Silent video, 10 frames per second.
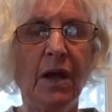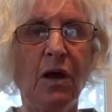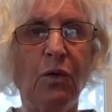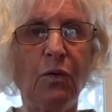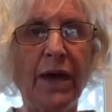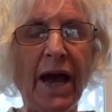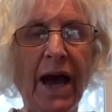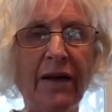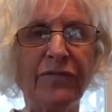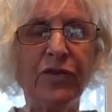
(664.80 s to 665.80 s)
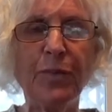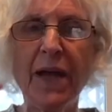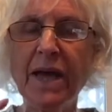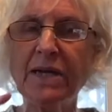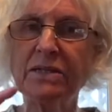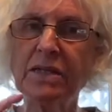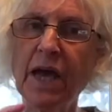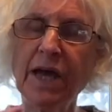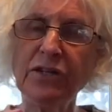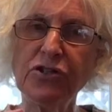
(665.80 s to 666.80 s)
We have to pay
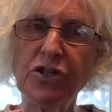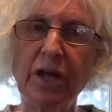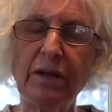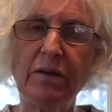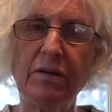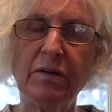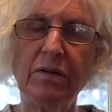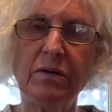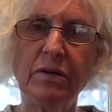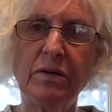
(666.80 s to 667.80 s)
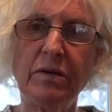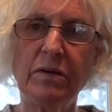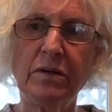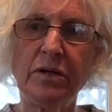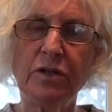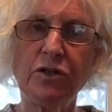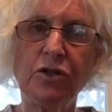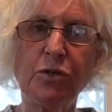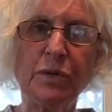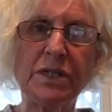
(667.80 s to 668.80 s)
attention
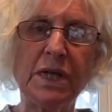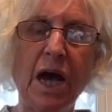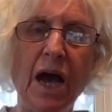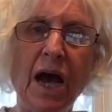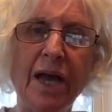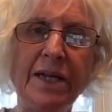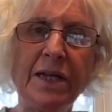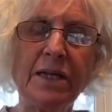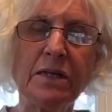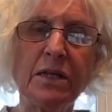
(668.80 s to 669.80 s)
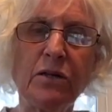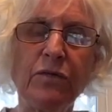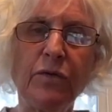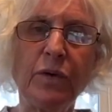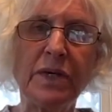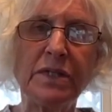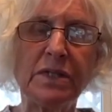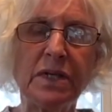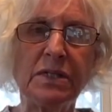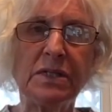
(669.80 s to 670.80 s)
to a tiny little voice
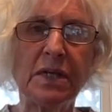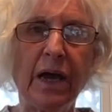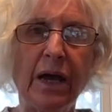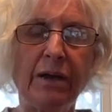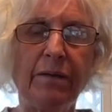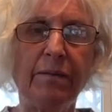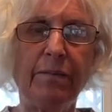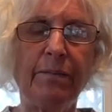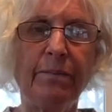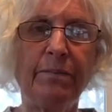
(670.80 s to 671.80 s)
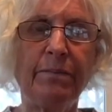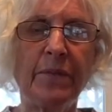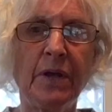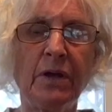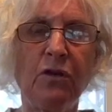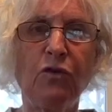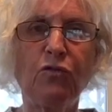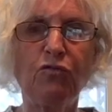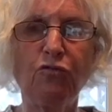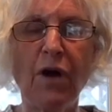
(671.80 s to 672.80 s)
inside
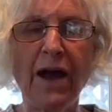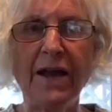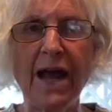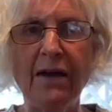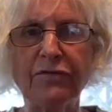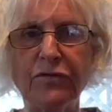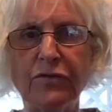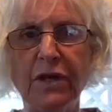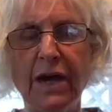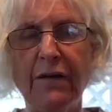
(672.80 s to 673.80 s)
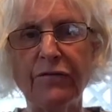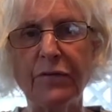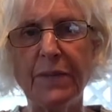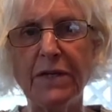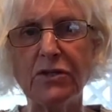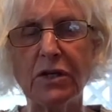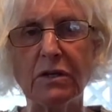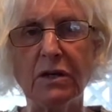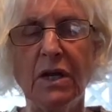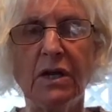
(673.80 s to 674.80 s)
right after the affirmation.
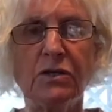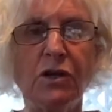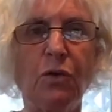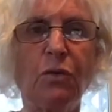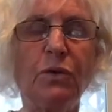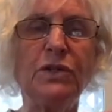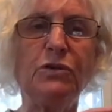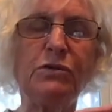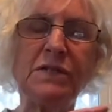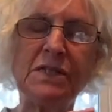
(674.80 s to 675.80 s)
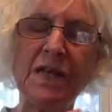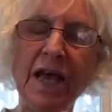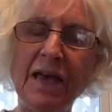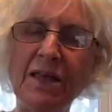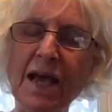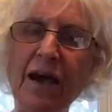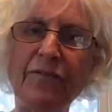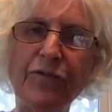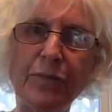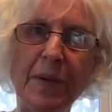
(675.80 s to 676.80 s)
So when you say the
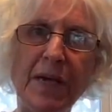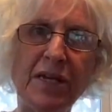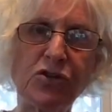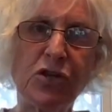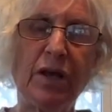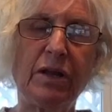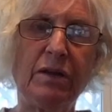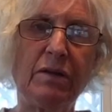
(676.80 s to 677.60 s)
affirmation,